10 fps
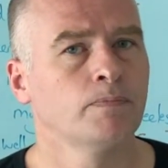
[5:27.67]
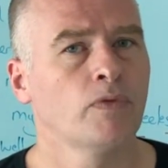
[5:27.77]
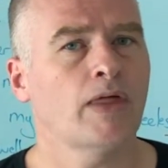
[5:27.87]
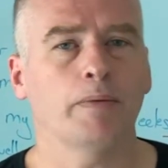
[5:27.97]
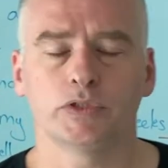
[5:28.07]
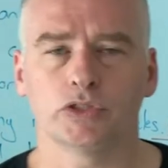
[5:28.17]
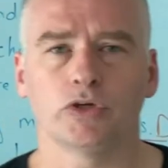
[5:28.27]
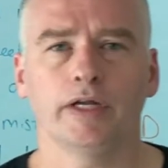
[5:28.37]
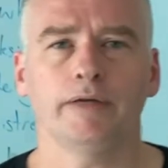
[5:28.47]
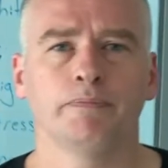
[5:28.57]
That was a
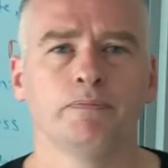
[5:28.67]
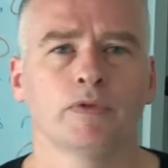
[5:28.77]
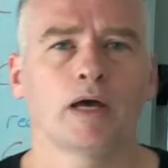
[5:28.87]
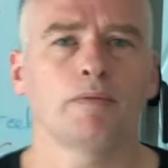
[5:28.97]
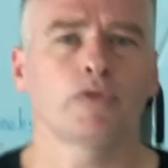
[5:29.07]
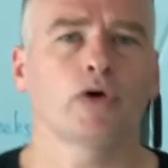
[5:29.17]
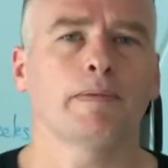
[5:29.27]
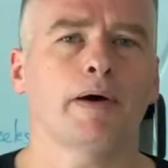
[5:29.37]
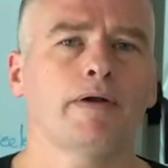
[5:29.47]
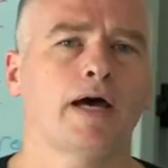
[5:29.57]
sonnet, and we thought
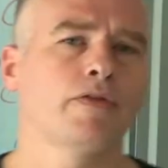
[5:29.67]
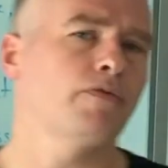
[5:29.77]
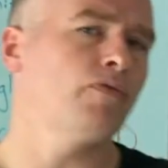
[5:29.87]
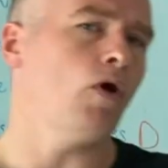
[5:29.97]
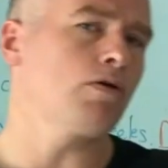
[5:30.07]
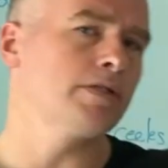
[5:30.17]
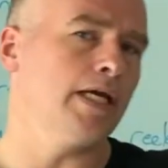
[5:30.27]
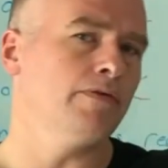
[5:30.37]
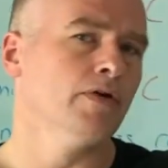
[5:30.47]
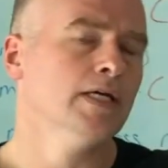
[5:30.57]
about how the
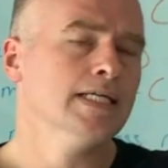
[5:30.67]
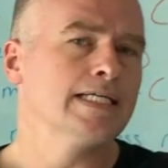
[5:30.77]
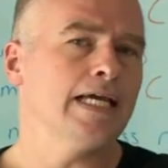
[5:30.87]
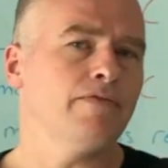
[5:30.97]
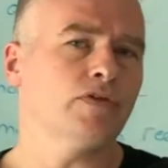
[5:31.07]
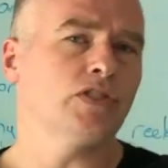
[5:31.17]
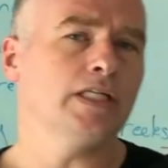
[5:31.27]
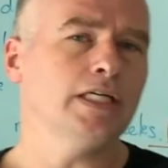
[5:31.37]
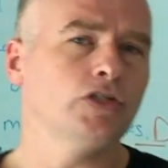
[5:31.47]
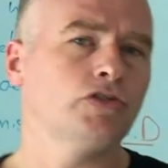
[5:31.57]
octave gave us the
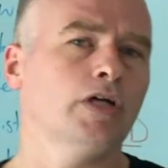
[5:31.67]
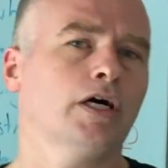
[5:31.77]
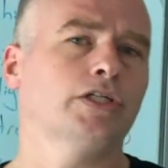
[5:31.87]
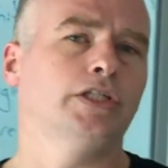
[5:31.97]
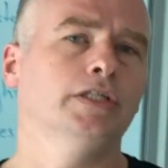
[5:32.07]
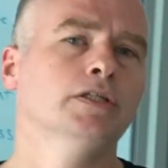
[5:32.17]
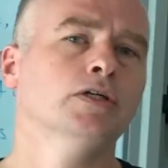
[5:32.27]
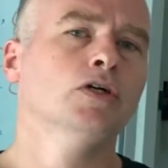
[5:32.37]
introduction